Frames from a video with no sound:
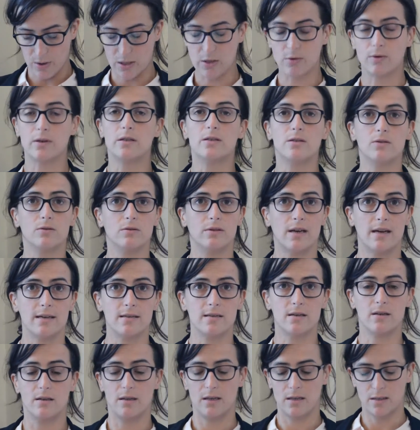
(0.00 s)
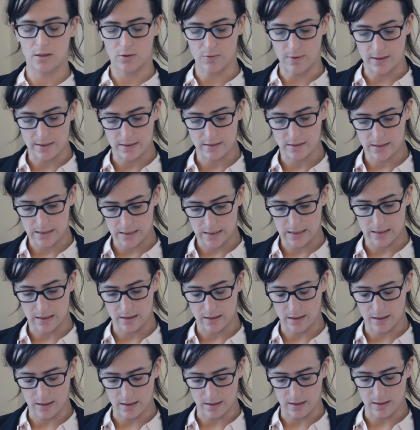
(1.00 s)
between
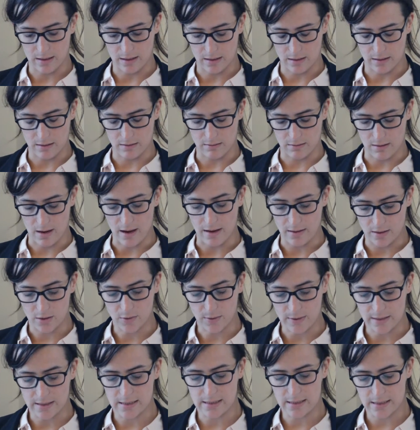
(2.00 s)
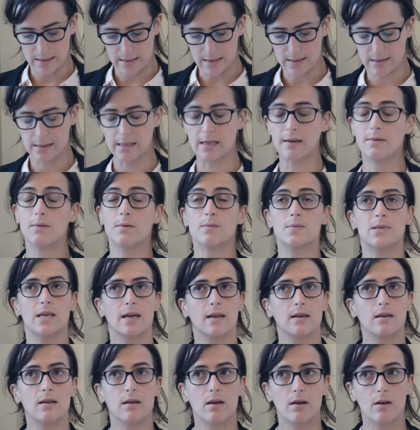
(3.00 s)
2020 and 2016,
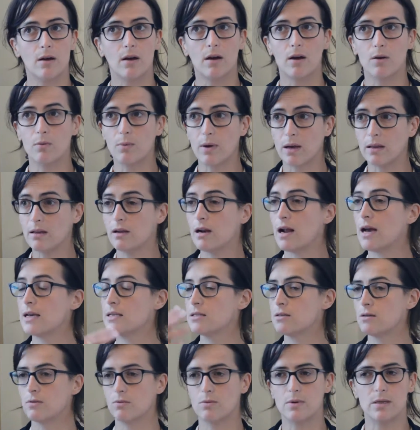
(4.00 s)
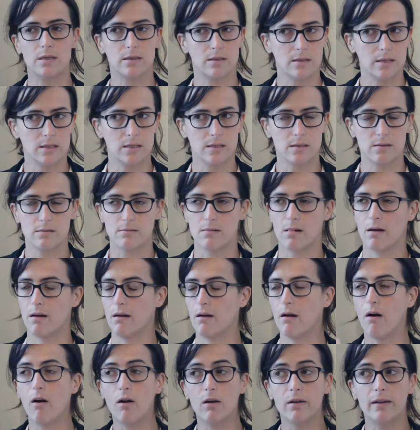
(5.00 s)
and we analyzed
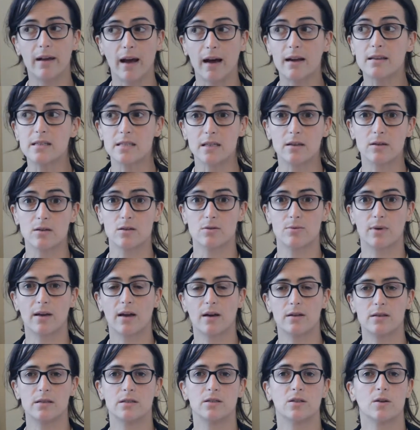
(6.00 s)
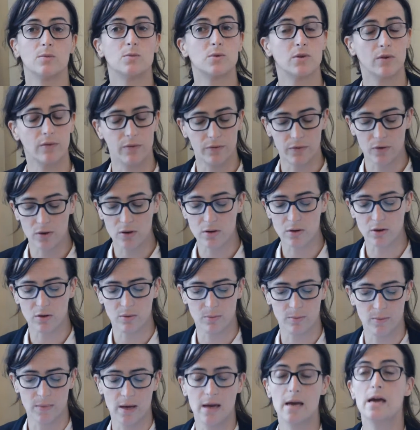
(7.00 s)
all the articles we got in terms of
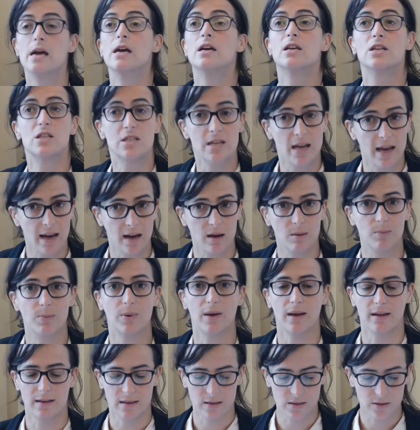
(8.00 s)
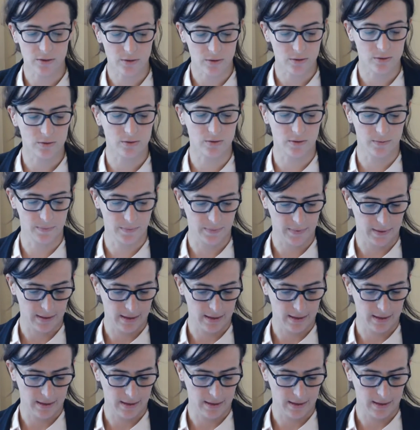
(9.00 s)
volume, shape, and tone.